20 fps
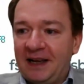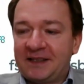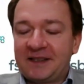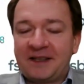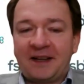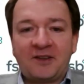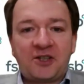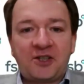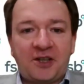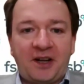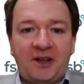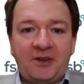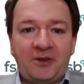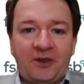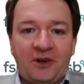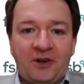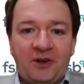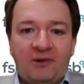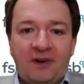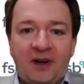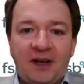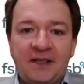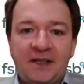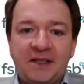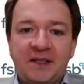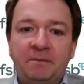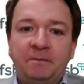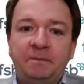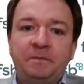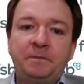sunshine on the
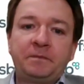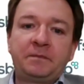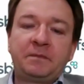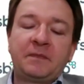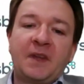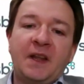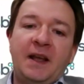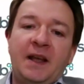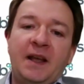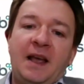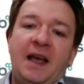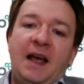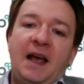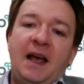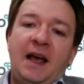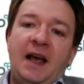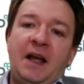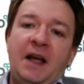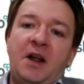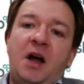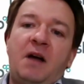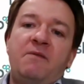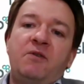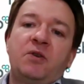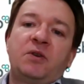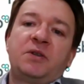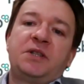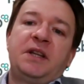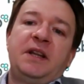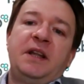horizon. And I've
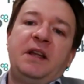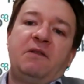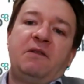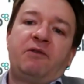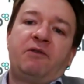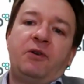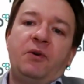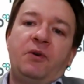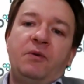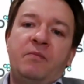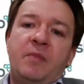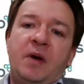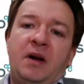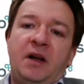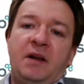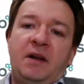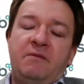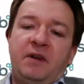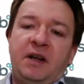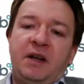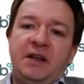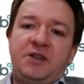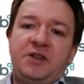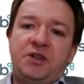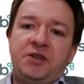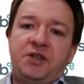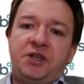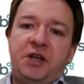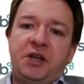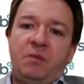looked at it through my
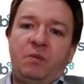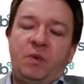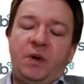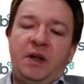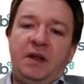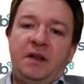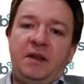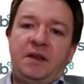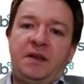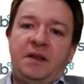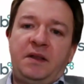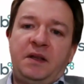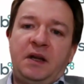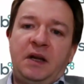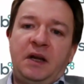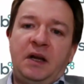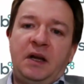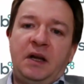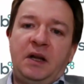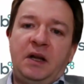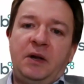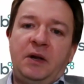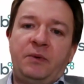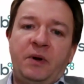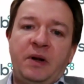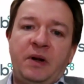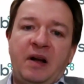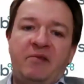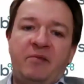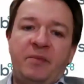relationship with
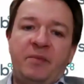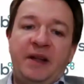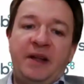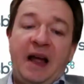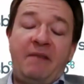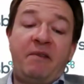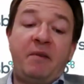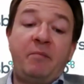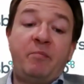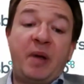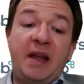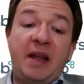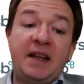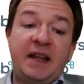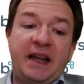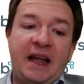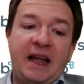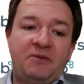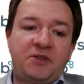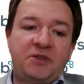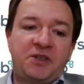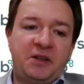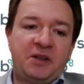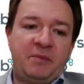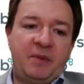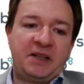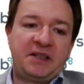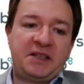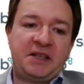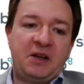local government. Having been a
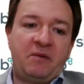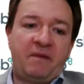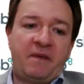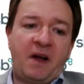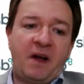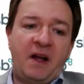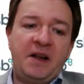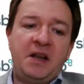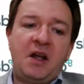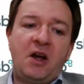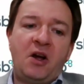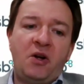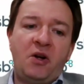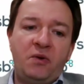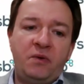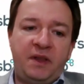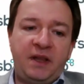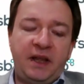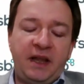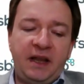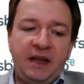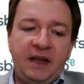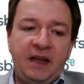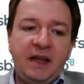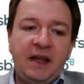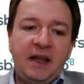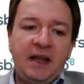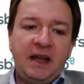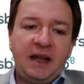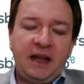councillor myself, I know
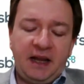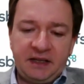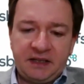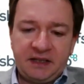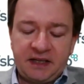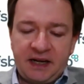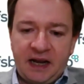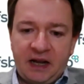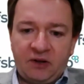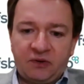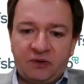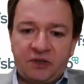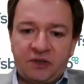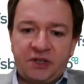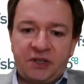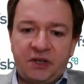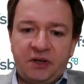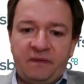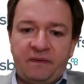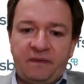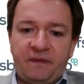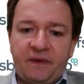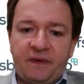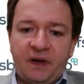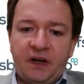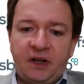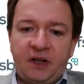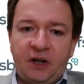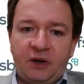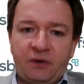the ins and outs of
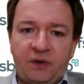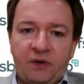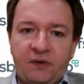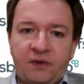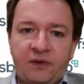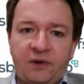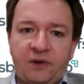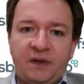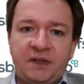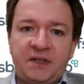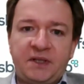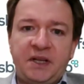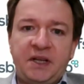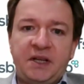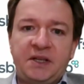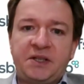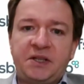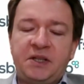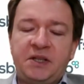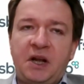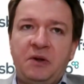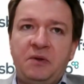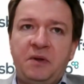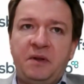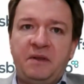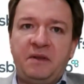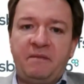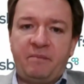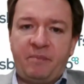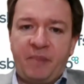local authorities and know
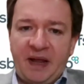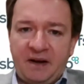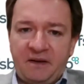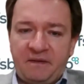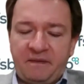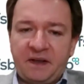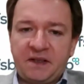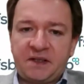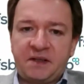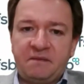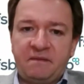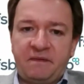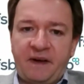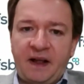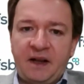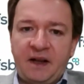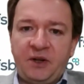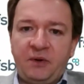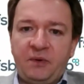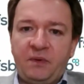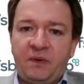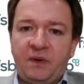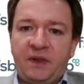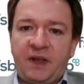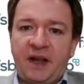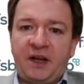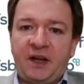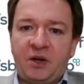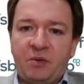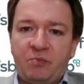that the benefits and value
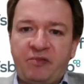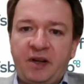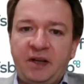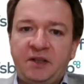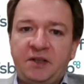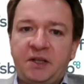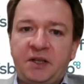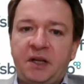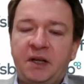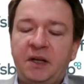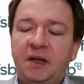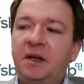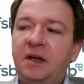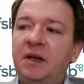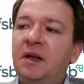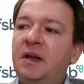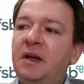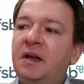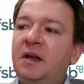they can bring to